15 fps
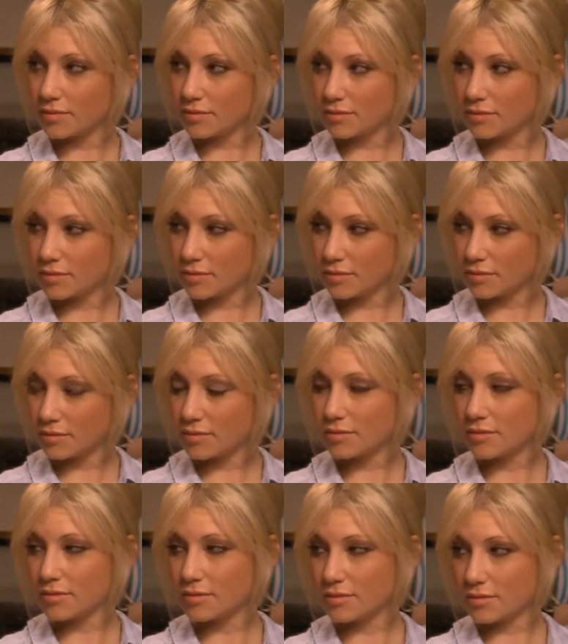
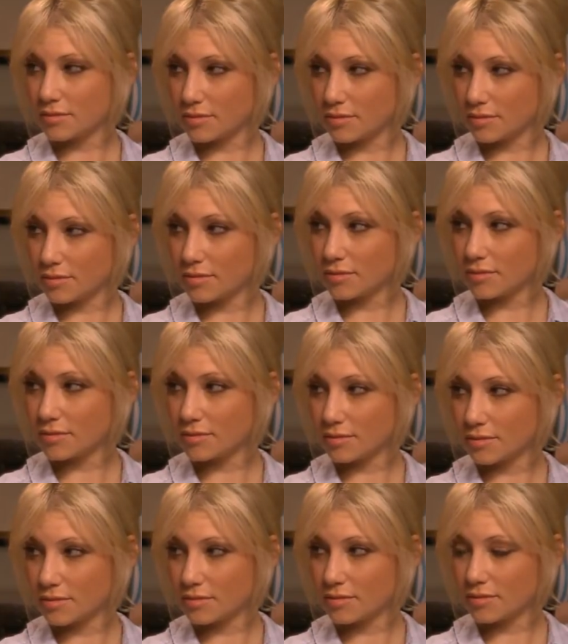
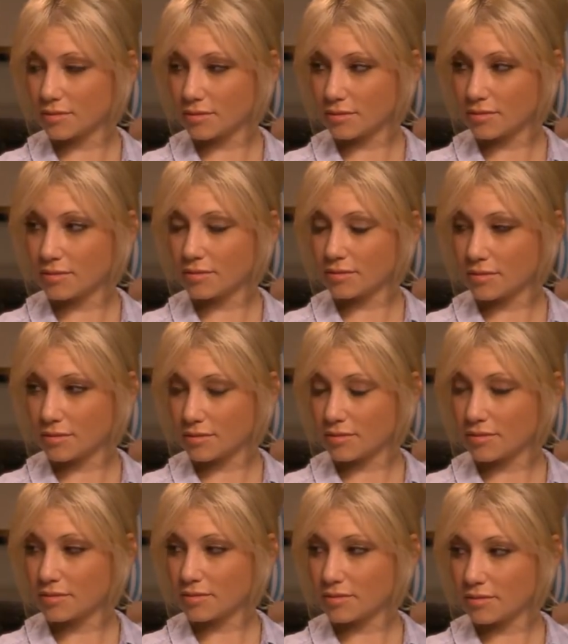
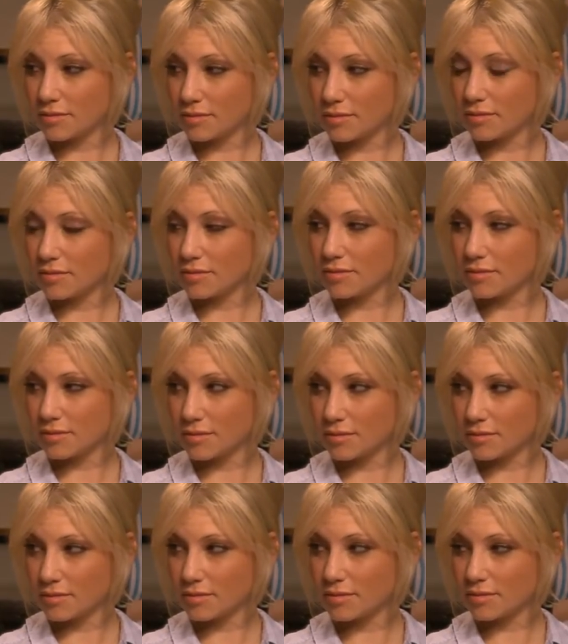
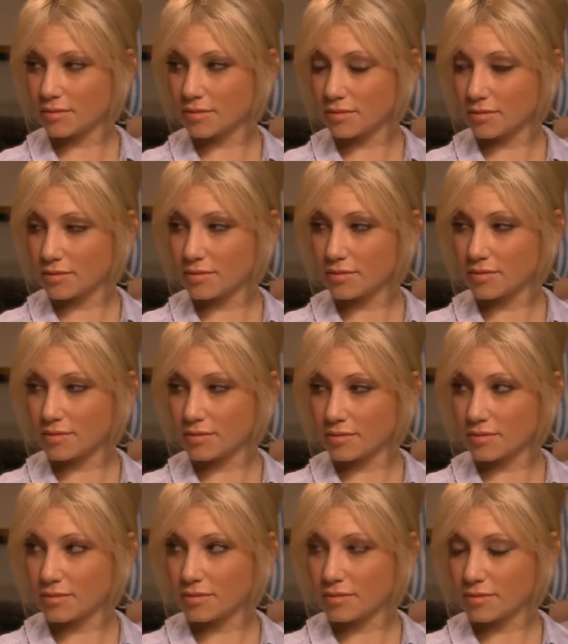
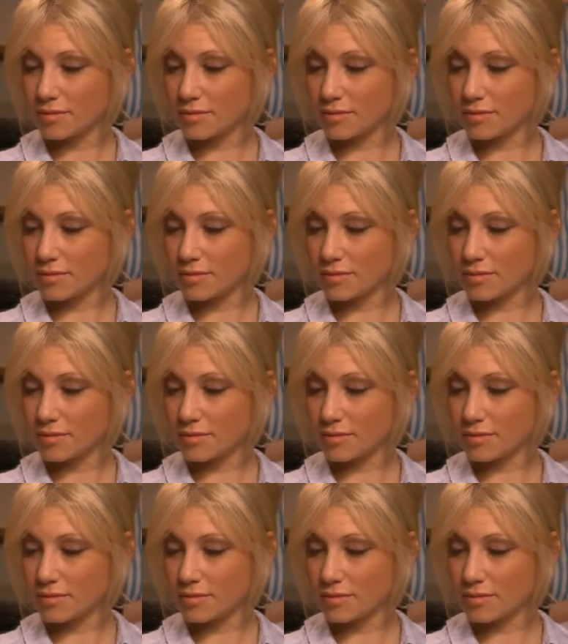(not speaking)